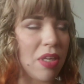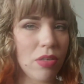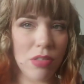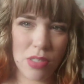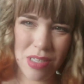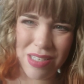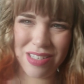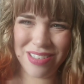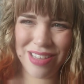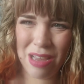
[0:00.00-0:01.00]

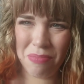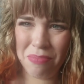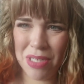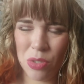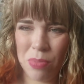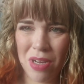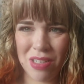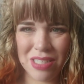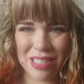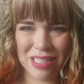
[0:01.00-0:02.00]
because that middle
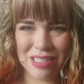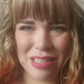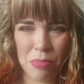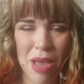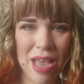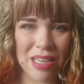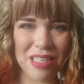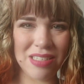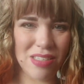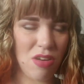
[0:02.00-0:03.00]
parting at the
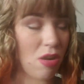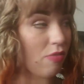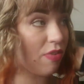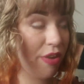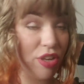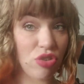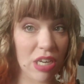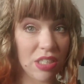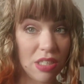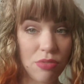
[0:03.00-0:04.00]
back is not very
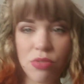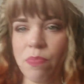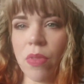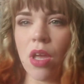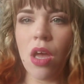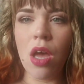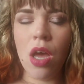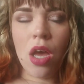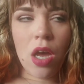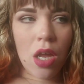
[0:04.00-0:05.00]
attractive.
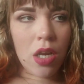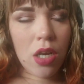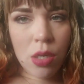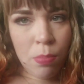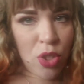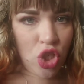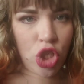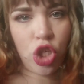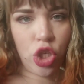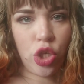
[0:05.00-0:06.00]
Number
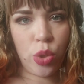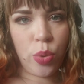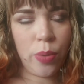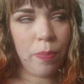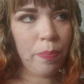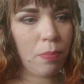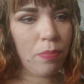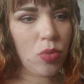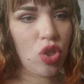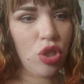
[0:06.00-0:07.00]
2,
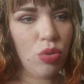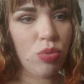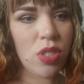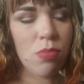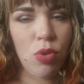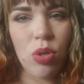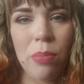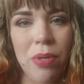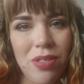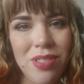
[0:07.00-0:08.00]
do
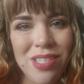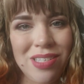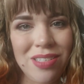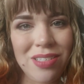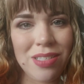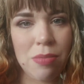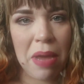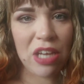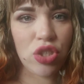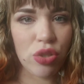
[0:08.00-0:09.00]
smaller buns to
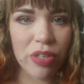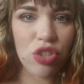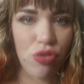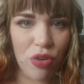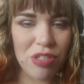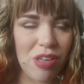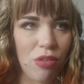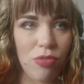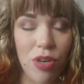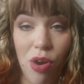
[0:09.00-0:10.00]
make sure it dries
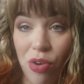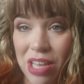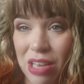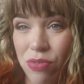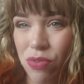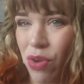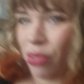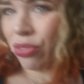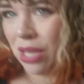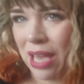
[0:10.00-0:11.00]
overnight if you've
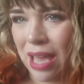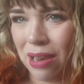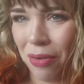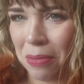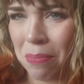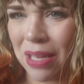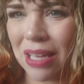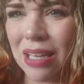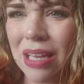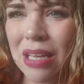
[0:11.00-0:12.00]
got thick hair like
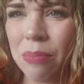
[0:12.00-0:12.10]
me,